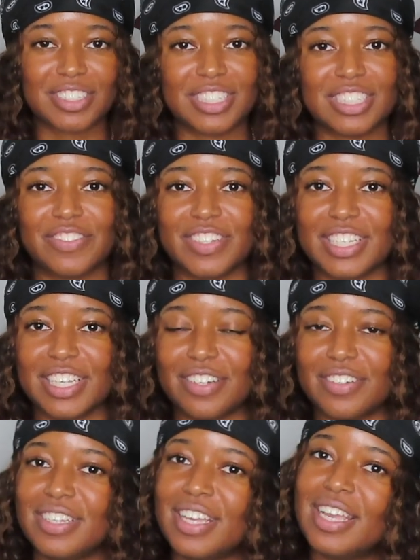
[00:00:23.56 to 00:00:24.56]
to this
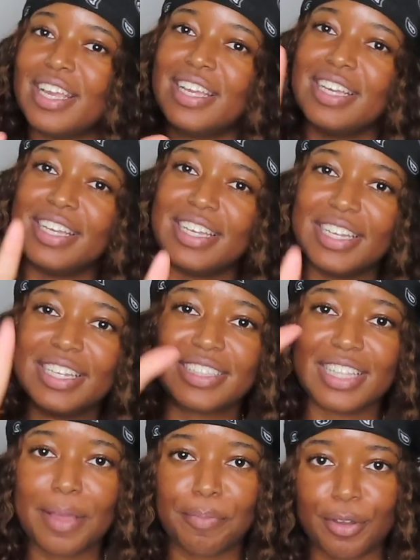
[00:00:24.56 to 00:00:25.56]
video.
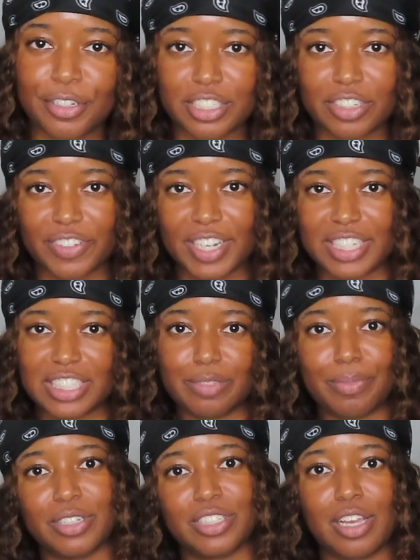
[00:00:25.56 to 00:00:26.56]
Hit that post notifications
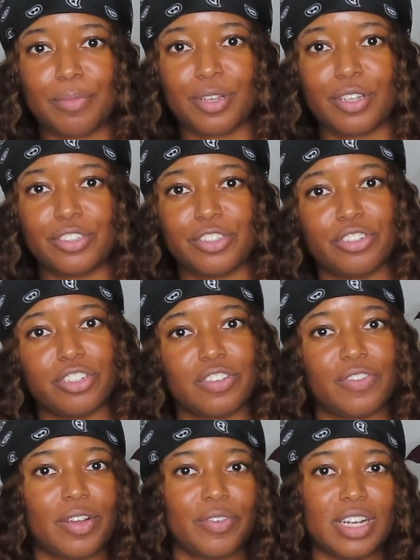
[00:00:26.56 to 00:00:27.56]
bell down below so you're
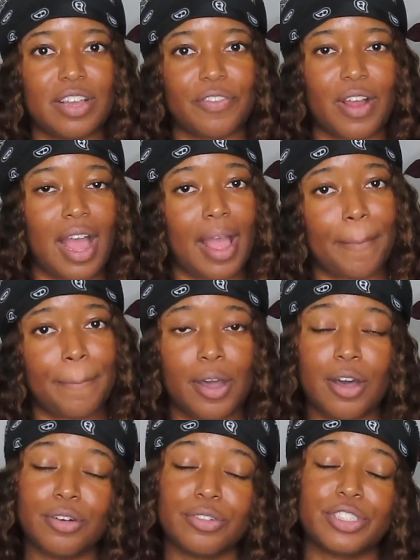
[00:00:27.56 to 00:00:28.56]
notified whenever I
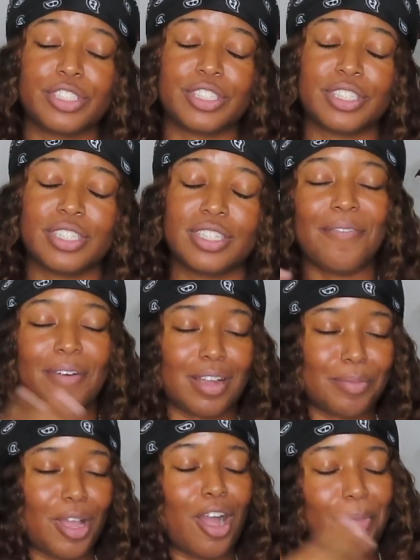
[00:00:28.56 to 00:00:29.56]
post.
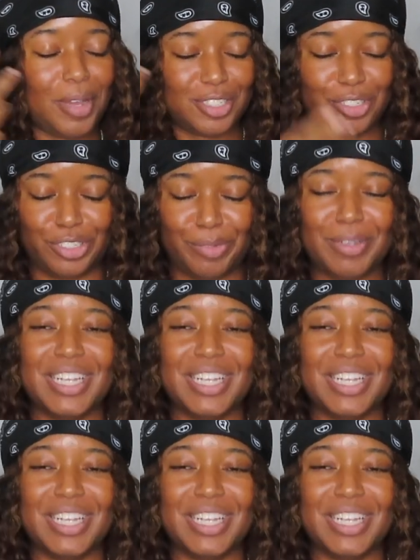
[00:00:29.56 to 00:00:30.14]
Follow me on all my social